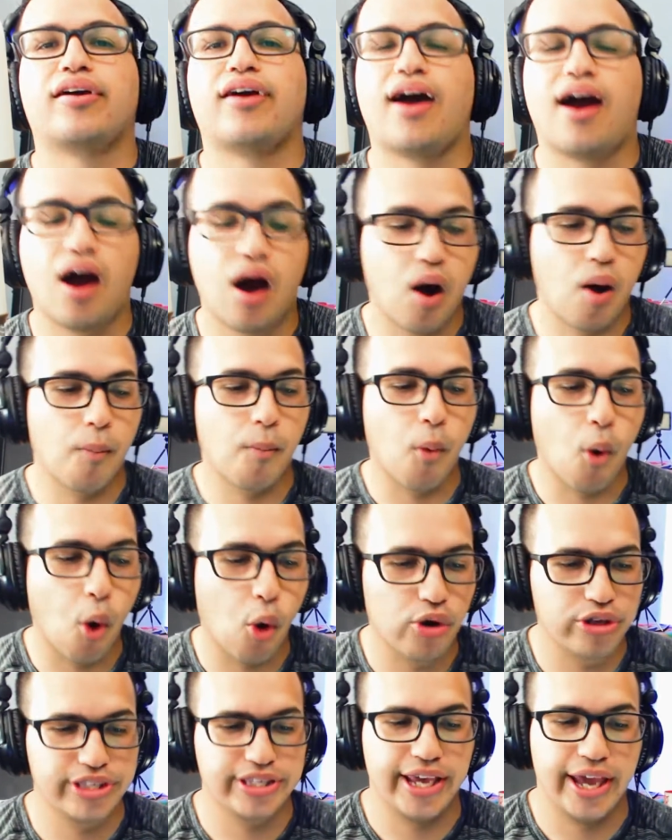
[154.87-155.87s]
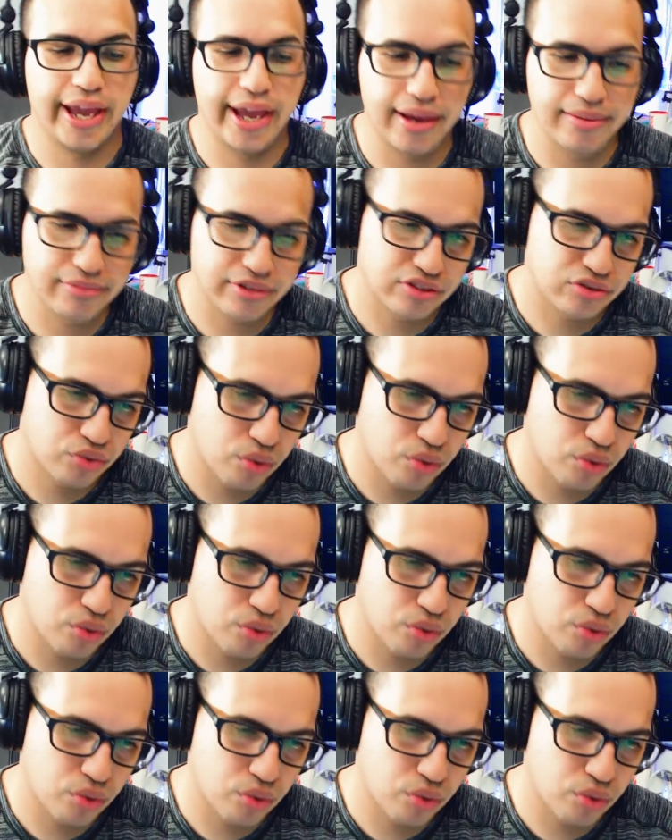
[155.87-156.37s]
Cowboy James